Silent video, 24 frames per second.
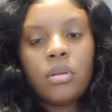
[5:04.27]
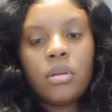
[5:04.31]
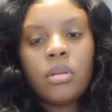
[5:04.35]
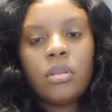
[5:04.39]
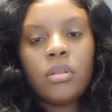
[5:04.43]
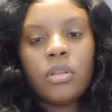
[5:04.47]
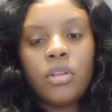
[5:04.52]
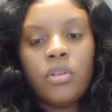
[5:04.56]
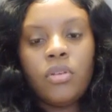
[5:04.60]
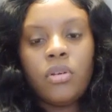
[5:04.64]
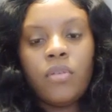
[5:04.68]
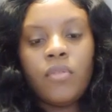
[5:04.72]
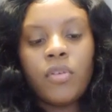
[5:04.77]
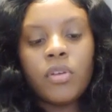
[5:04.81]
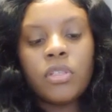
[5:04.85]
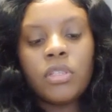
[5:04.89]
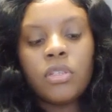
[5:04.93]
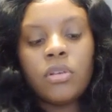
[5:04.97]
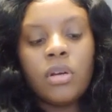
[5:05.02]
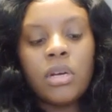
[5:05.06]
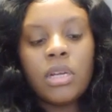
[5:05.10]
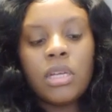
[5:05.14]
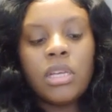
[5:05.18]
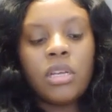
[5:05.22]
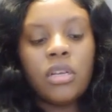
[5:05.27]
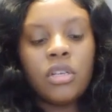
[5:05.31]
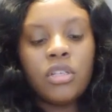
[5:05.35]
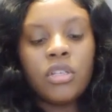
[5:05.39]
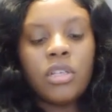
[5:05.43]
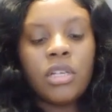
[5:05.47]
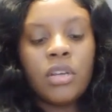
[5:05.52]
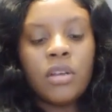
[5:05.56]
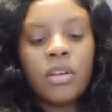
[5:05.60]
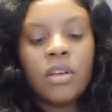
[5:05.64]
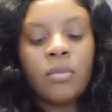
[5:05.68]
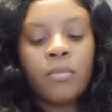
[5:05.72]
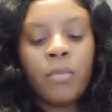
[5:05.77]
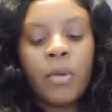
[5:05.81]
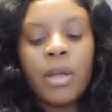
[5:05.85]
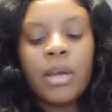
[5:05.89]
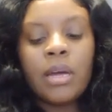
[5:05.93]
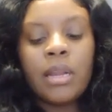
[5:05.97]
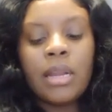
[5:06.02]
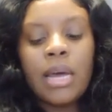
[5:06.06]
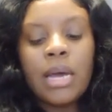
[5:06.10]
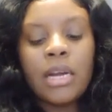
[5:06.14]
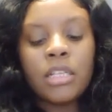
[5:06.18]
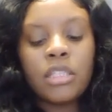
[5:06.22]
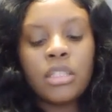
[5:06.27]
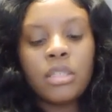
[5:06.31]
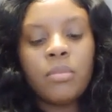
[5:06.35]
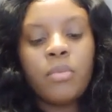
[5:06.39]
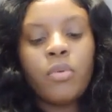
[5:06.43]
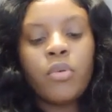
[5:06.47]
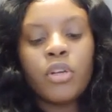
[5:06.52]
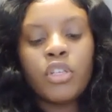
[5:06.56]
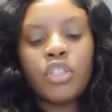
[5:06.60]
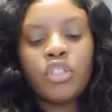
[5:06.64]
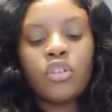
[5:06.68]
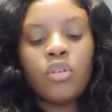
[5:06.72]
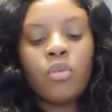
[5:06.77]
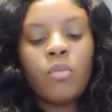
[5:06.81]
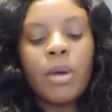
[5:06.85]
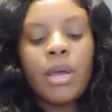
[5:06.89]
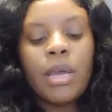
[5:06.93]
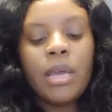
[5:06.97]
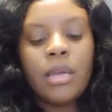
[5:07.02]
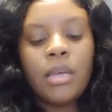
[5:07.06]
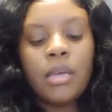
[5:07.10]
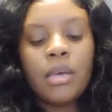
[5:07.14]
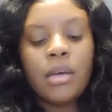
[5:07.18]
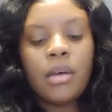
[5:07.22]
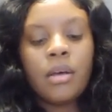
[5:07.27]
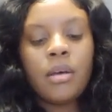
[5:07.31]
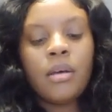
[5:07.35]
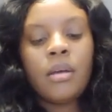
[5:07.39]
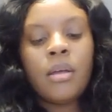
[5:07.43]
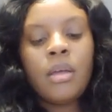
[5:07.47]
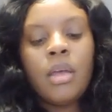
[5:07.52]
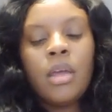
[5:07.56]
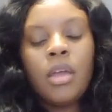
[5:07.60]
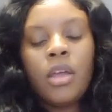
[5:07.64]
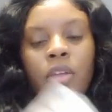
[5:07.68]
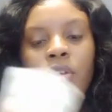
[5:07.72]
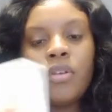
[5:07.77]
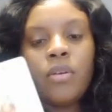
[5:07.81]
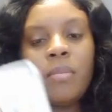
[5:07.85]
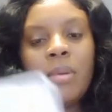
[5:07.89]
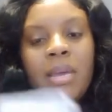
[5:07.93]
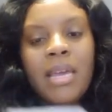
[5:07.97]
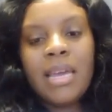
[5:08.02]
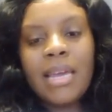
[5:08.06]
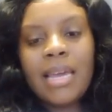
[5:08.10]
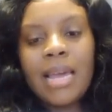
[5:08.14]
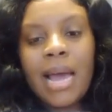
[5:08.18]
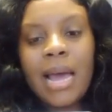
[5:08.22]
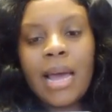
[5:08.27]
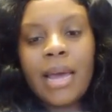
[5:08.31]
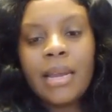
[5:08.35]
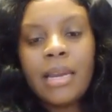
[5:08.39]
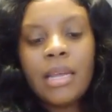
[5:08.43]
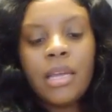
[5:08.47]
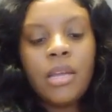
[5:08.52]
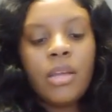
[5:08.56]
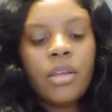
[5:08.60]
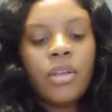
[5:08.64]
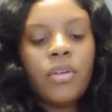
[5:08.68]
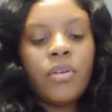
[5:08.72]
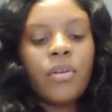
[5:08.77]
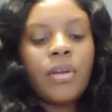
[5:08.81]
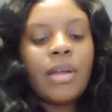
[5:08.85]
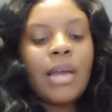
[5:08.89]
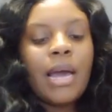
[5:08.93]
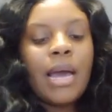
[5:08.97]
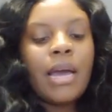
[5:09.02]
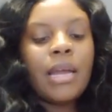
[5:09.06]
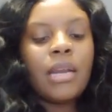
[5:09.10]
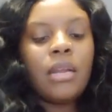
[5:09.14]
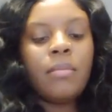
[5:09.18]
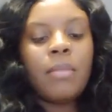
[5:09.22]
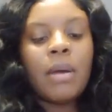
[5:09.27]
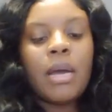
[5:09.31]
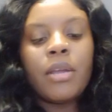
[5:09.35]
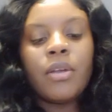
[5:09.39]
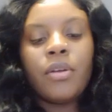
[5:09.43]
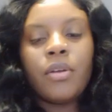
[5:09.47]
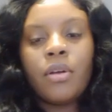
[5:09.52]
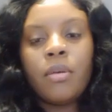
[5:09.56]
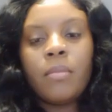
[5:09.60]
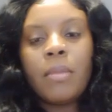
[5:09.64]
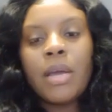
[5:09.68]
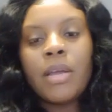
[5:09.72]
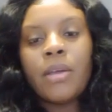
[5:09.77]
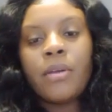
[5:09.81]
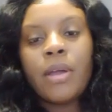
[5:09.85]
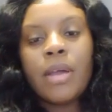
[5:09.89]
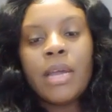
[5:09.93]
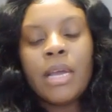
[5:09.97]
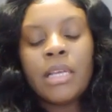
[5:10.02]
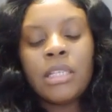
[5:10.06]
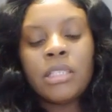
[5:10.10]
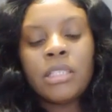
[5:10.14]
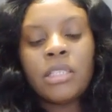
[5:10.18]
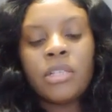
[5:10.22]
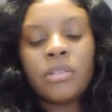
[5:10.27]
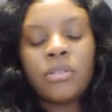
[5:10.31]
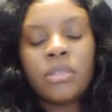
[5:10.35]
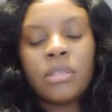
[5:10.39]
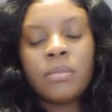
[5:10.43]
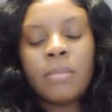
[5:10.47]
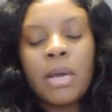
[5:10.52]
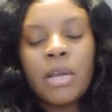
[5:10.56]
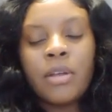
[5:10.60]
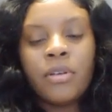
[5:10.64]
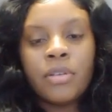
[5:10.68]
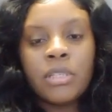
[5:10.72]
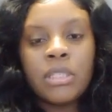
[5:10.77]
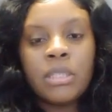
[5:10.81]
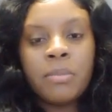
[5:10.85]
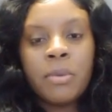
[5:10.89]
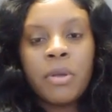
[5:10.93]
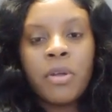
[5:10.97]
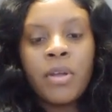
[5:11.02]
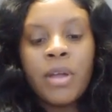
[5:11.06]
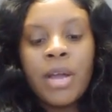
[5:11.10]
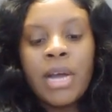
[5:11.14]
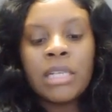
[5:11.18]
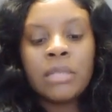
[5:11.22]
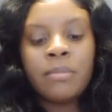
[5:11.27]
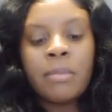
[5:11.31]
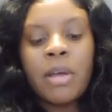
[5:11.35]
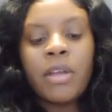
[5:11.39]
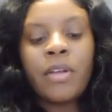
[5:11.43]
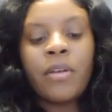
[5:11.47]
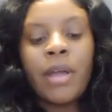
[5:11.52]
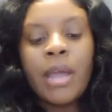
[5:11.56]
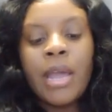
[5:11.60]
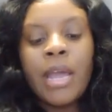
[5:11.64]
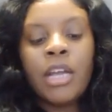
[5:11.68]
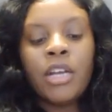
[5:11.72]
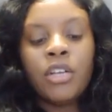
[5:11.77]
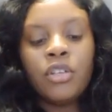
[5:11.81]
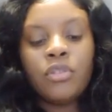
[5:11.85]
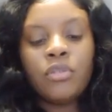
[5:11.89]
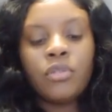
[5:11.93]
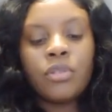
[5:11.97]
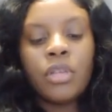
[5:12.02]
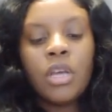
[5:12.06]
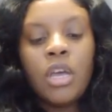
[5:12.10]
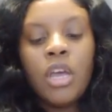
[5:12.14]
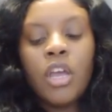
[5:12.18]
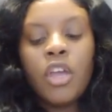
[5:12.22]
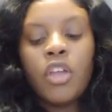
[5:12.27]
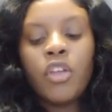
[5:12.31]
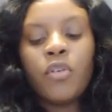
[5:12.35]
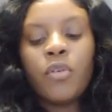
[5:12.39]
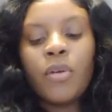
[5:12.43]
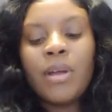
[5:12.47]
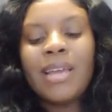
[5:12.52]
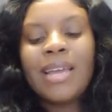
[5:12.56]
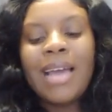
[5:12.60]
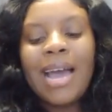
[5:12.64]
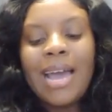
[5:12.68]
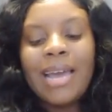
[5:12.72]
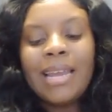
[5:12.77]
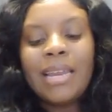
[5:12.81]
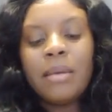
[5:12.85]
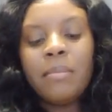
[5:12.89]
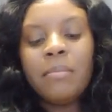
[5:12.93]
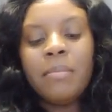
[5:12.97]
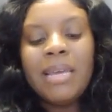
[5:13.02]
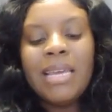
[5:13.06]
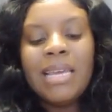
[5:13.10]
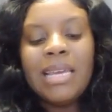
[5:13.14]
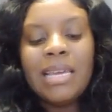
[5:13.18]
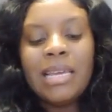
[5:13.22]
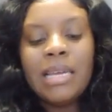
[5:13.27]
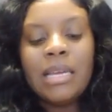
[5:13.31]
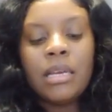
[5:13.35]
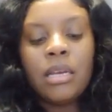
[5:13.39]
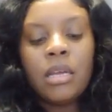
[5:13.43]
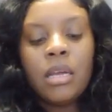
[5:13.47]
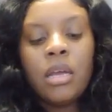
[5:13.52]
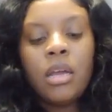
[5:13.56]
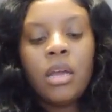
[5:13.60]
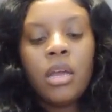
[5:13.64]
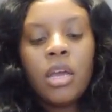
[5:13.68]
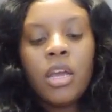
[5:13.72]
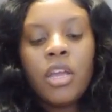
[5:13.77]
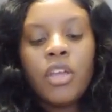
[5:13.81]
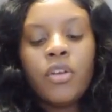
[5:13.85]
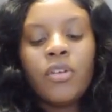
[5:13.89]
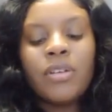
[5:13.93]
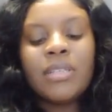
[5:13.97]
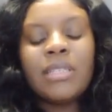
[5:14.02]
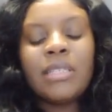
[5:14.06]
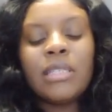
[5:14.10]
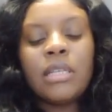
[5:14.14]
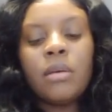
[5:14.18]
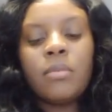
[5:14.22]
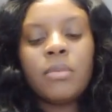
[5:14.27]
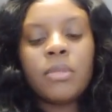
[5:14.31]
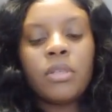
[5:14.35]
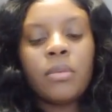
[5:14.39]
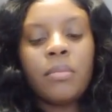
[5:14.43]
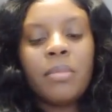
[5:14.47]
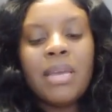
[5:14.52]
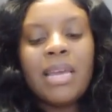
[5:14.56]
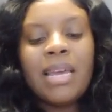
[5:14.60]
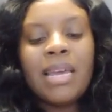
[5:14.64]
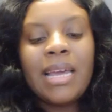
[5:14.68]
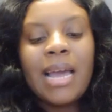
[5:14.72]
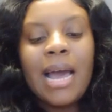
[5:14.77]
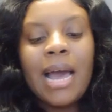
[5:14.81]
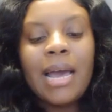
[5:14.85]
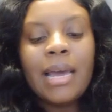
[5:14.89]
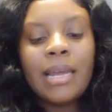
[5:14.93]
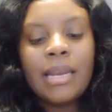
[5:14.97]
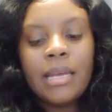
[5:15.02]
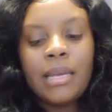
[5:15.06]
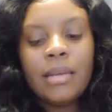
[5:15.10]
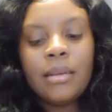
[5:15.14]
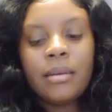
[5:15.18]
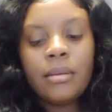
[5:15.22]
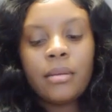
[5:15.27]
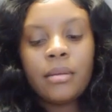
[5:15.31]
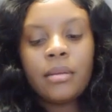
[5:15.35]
The universe is going to bring a lot of support your way. Yeah, you're being guided. You're guided by your ancestors, by your spirit guides, by your angels. You're a guided being. Your steps are being guided.